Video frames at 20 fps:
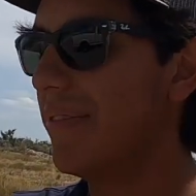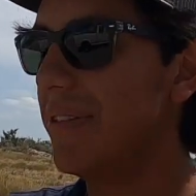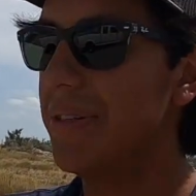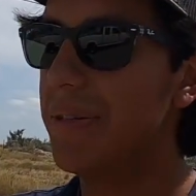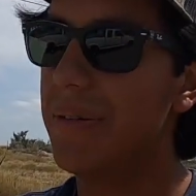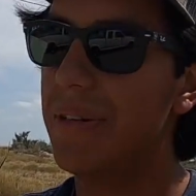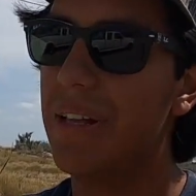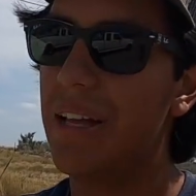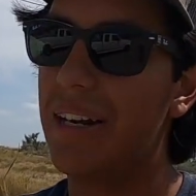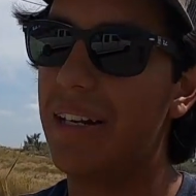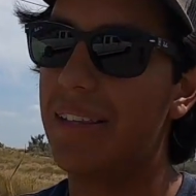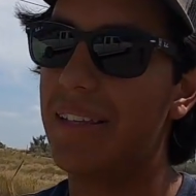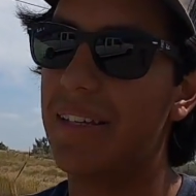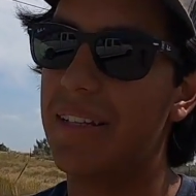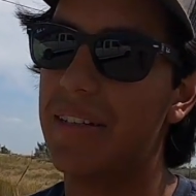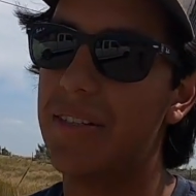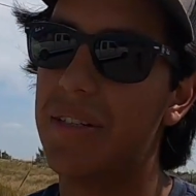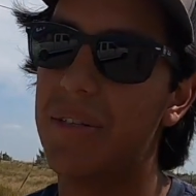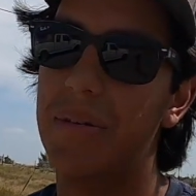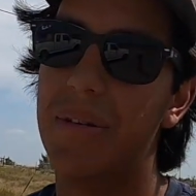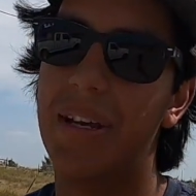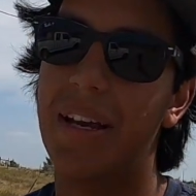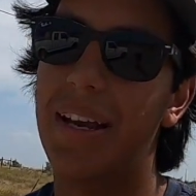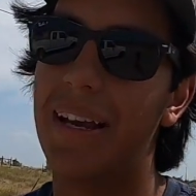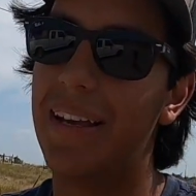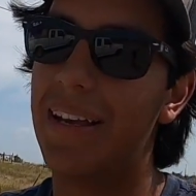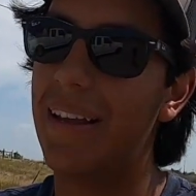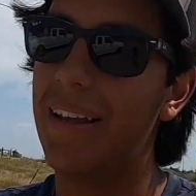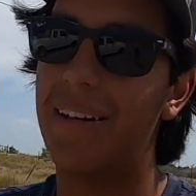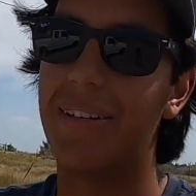to do a lot of things to it.
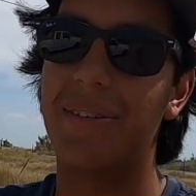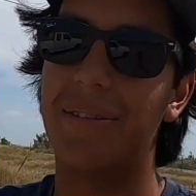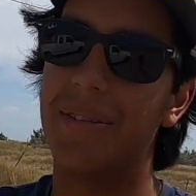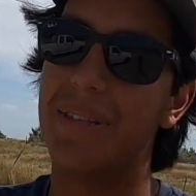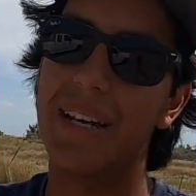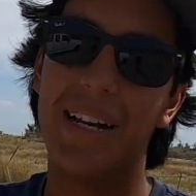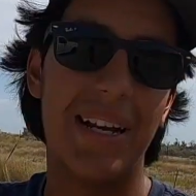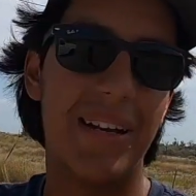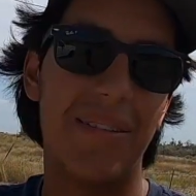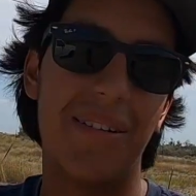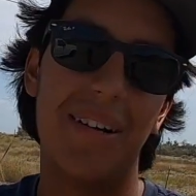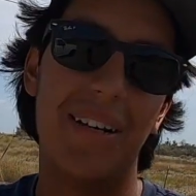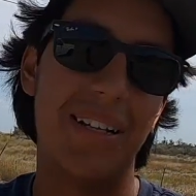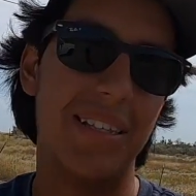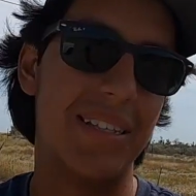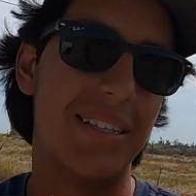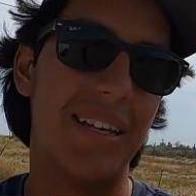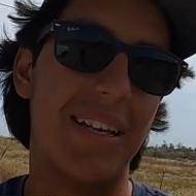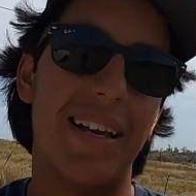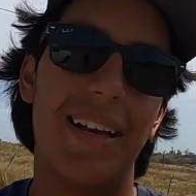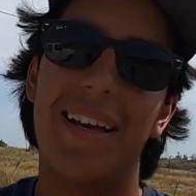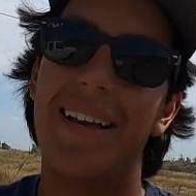I got to do tie rods,